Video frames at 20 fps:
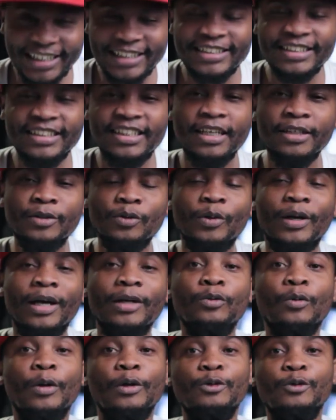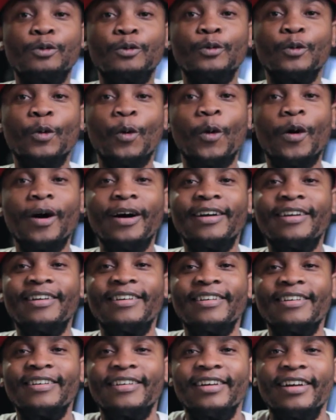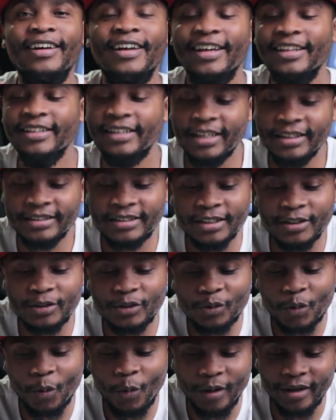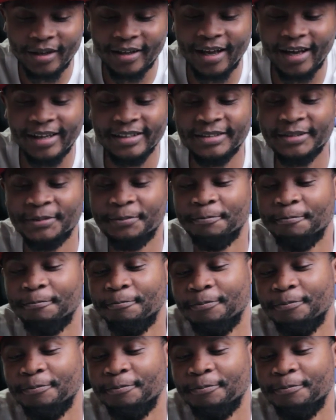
Just in case you guys want to know, there's this story, guys.